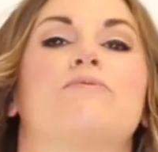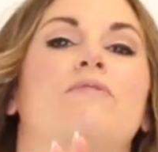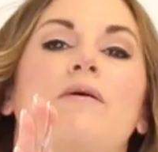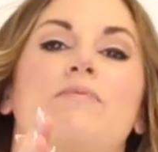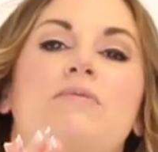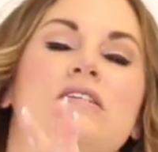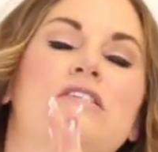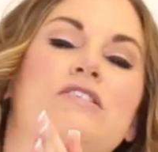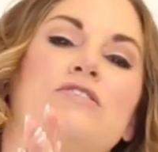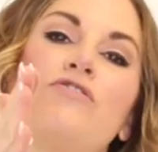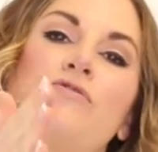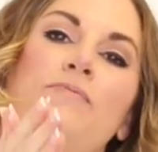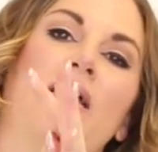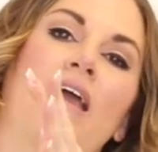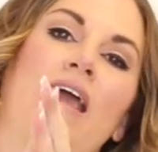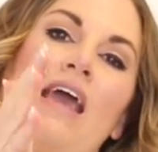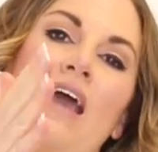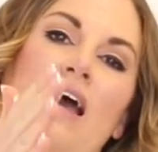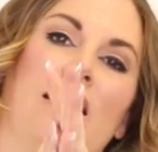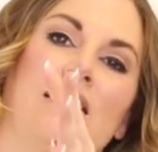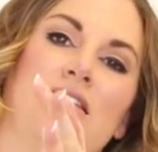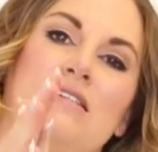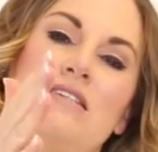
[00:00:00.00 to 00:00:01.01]
rub this through my
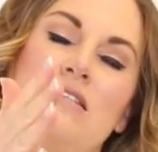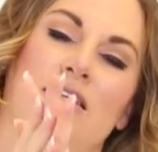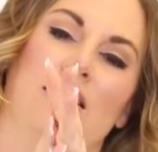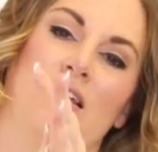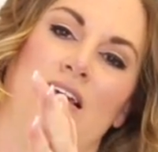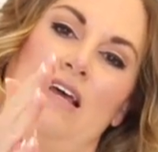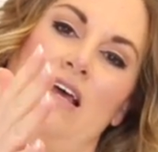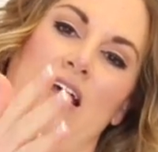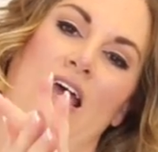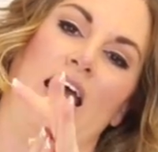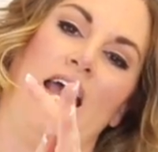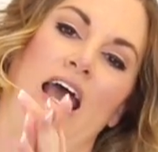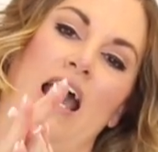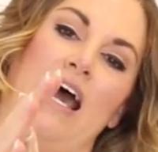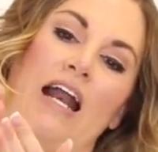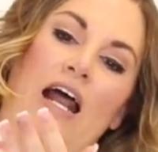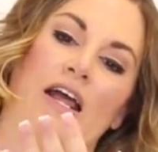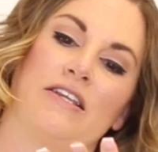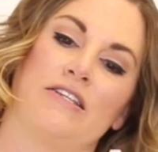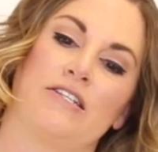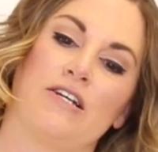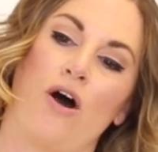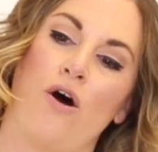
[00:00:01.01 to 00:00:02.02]
hands, and
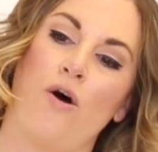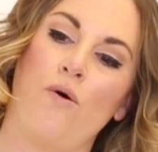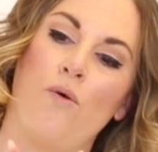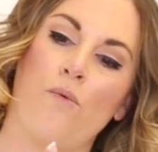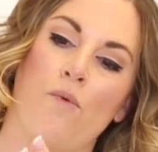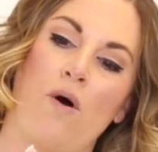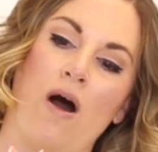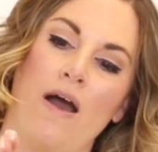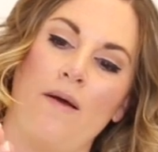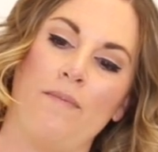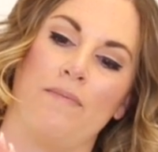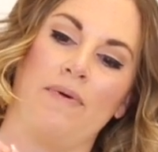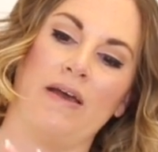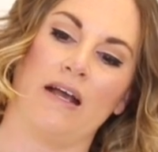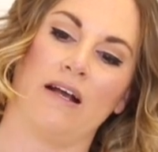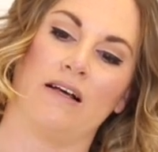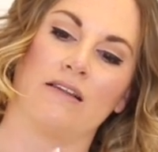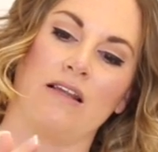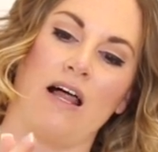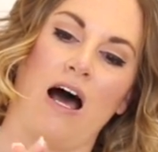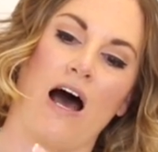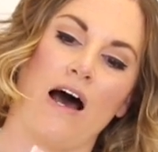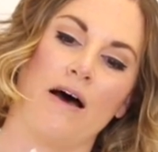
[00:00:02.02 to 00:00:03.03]
I don't want big
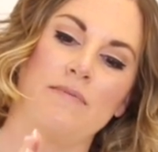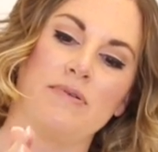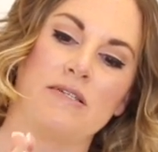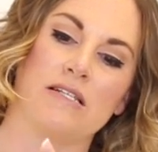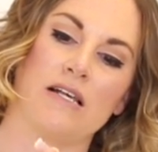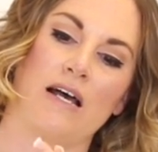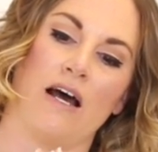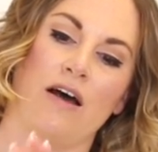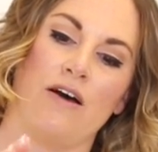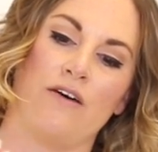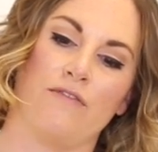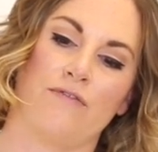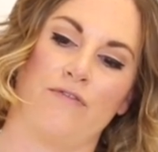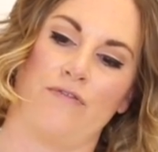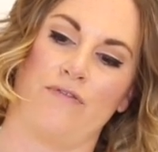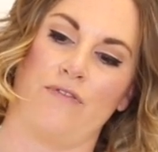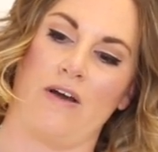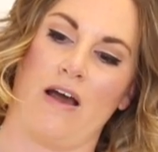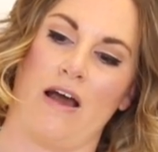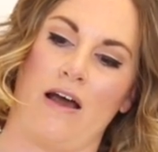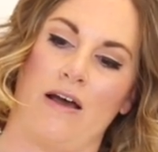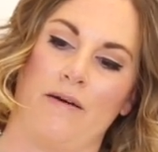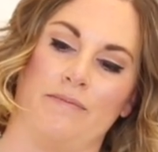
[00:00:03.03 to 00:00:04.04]
globs of
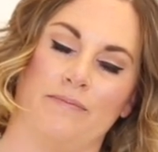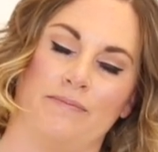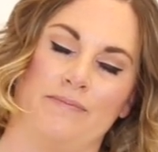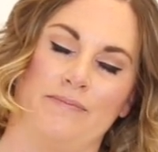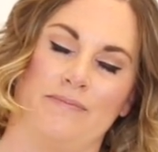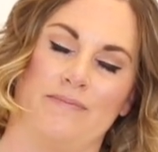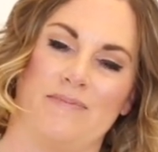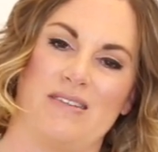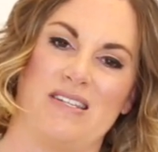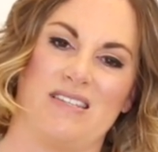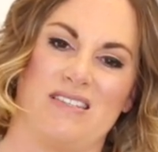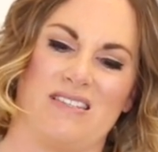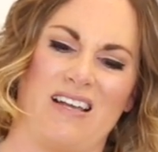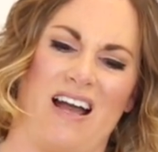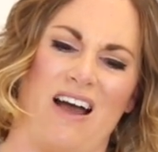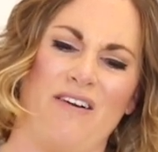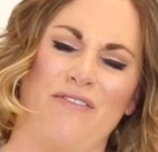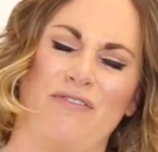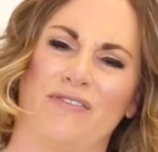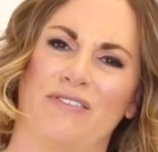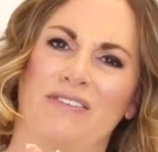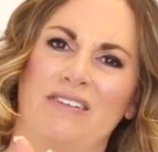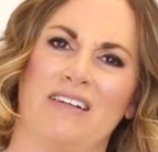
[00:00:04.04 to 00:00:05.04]

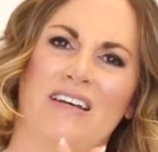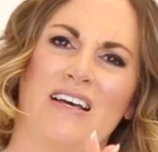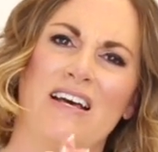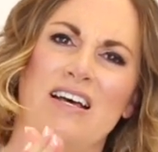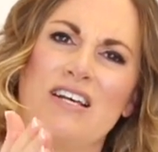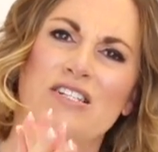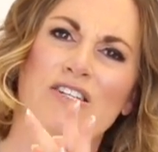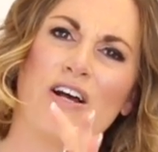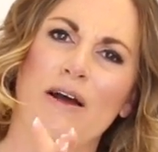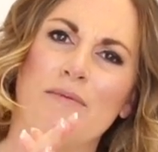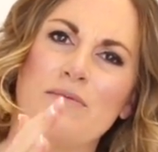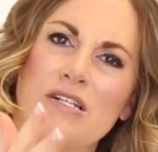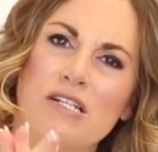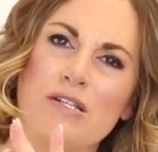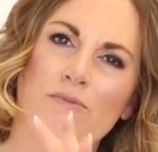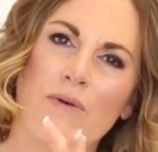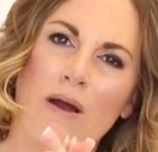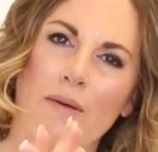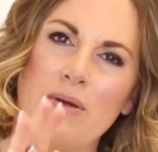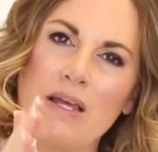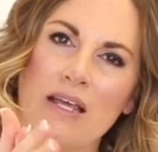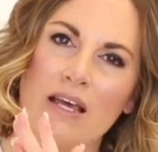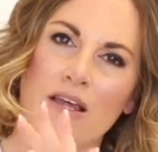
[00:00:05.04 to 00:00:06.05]
stuff. So I'm just
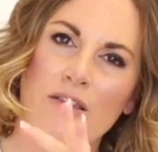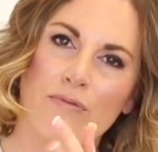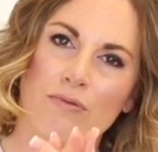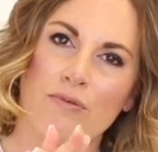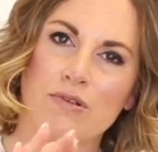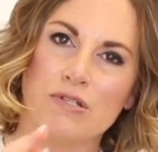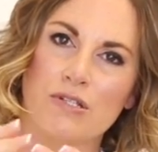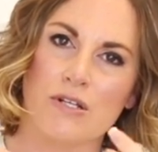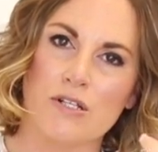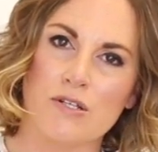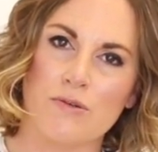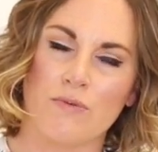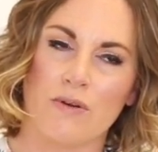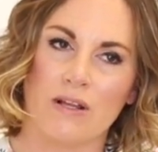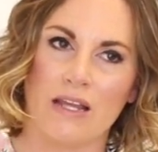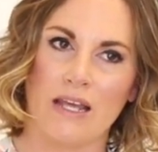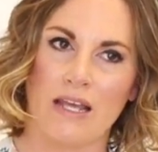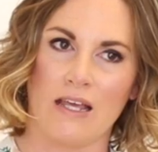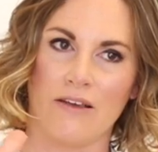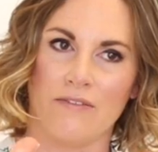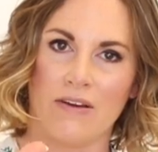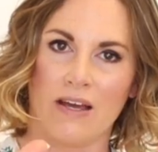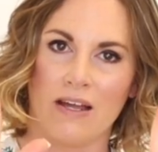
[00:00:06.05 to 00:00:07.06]
rubbing it through so it's really
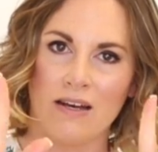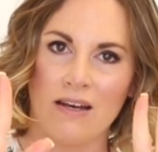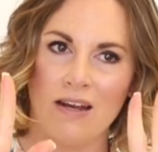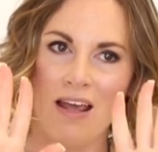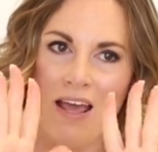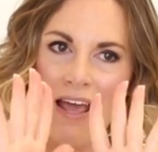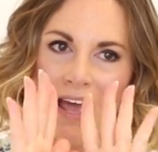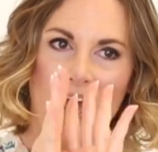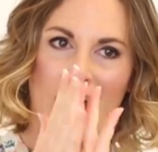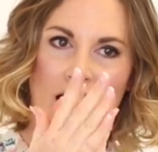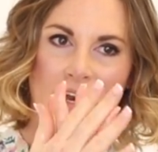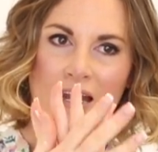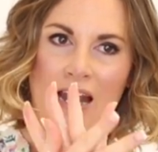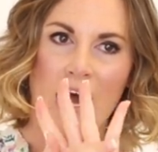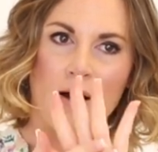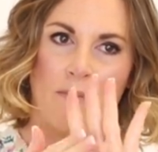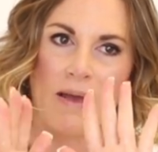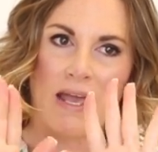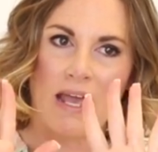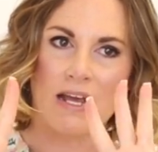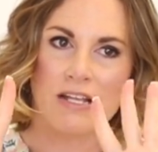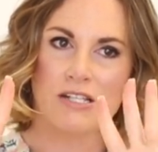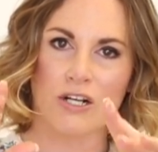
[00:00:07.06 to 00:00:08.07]
even. And now
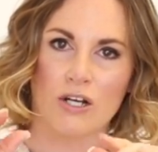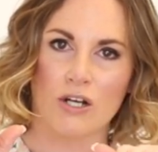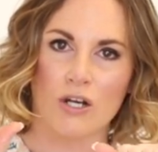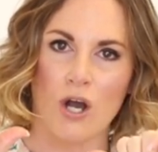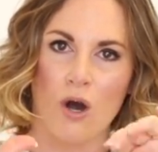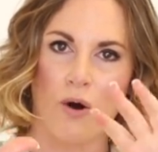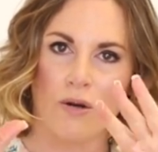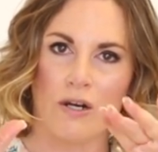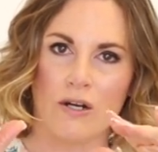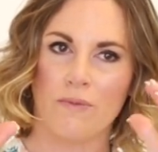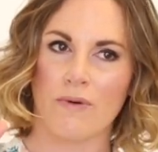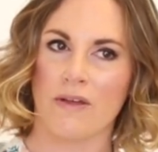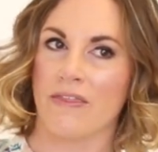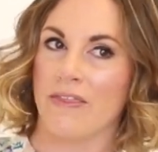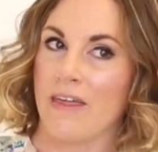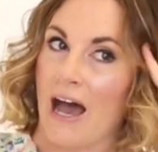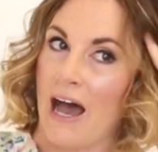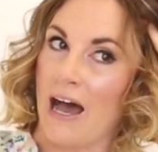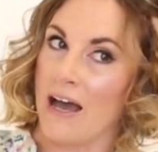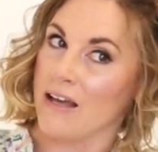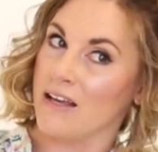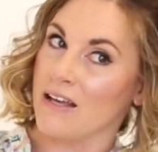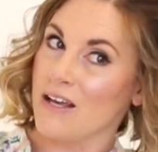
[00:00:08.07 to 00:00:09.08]
my hands are coated with
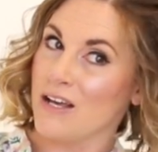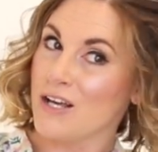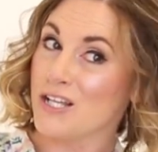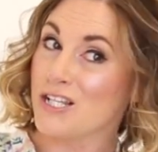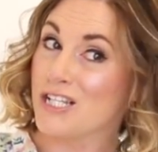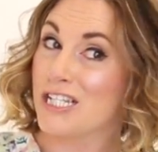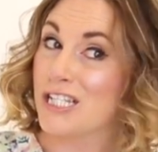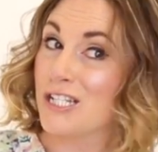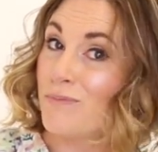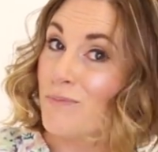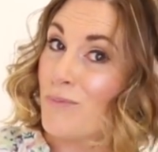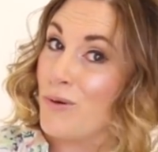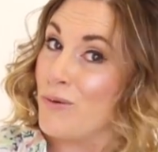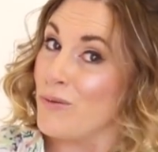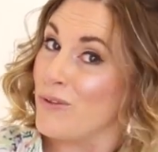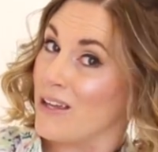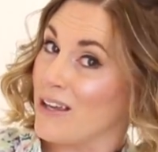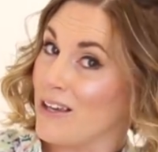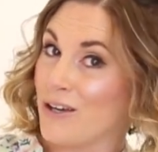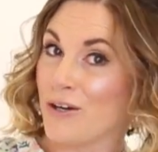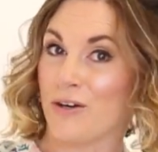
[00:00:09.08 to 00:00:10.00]
that smoothing